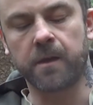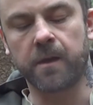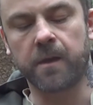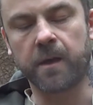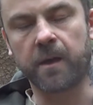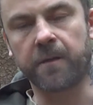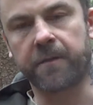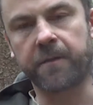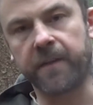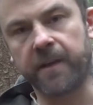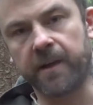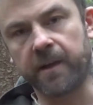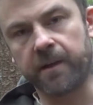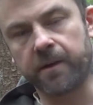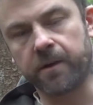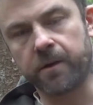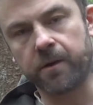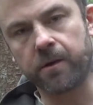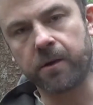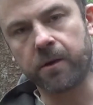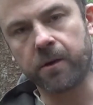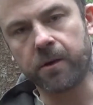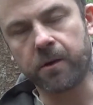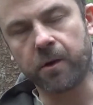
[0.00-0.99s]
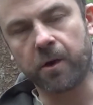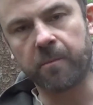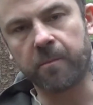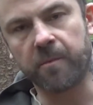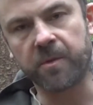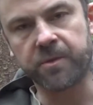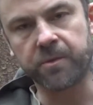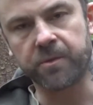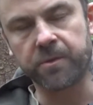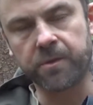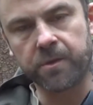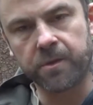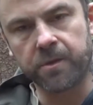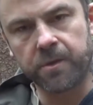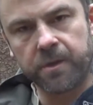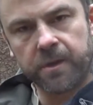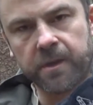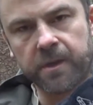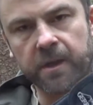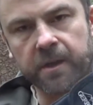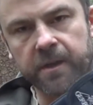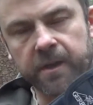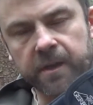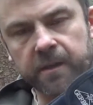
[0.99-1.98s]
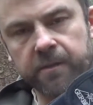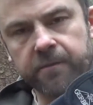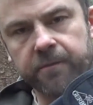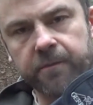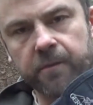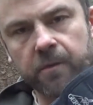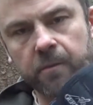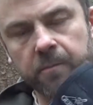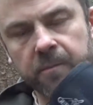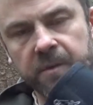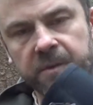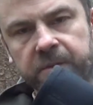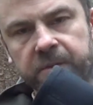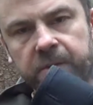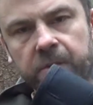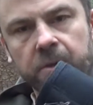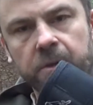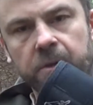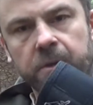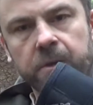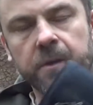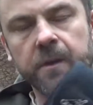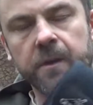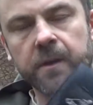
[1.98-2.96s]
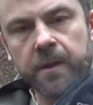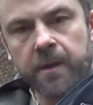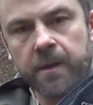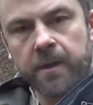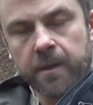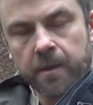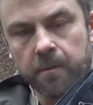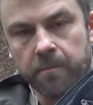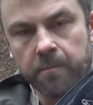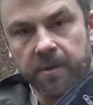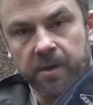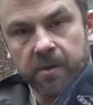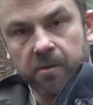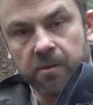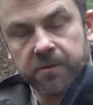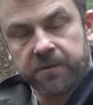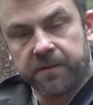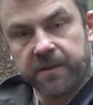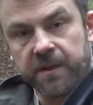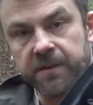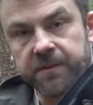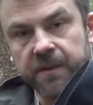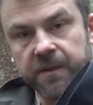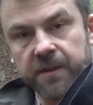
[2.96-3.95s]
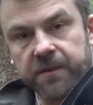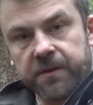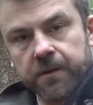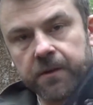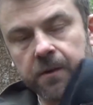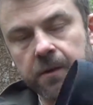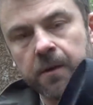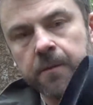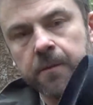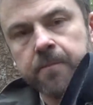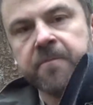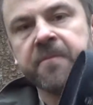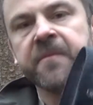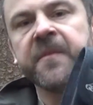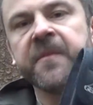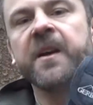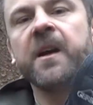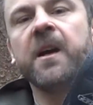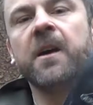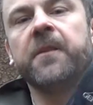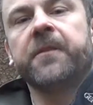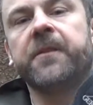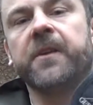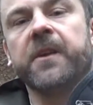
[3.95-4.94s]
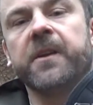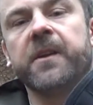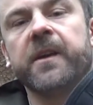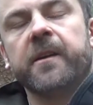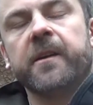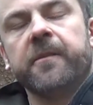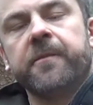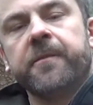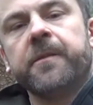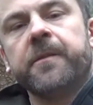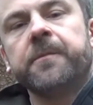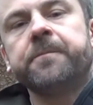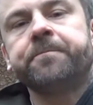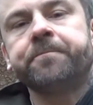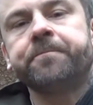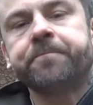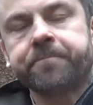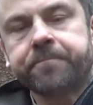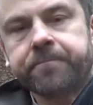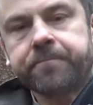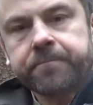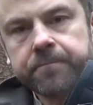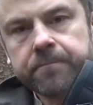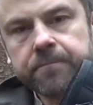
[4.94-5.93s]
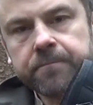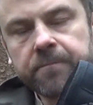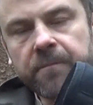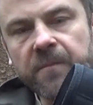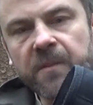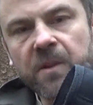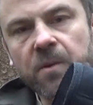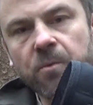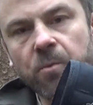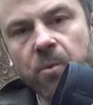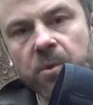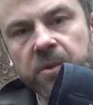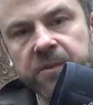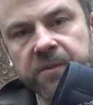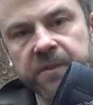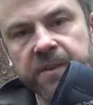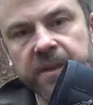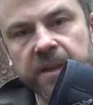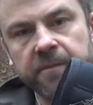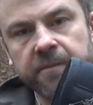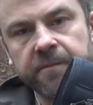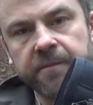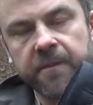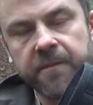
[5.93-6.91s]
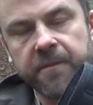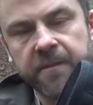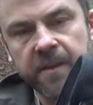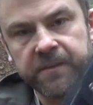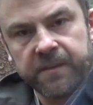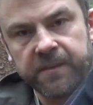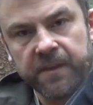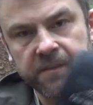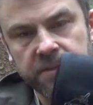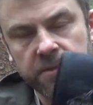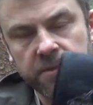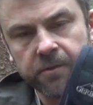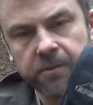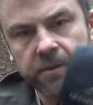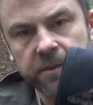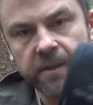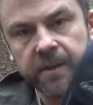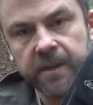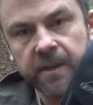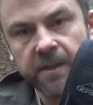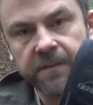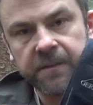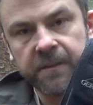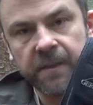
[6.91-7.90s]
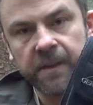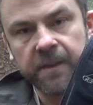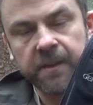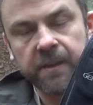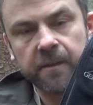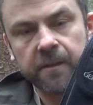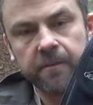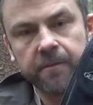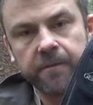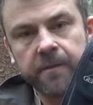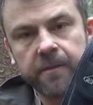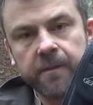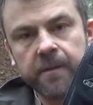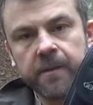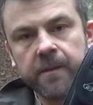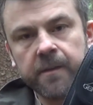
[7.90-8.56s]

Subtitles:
I think Gerber should have done that from the start, because this is a hunting knife, woods knife. This is not an EDC knife.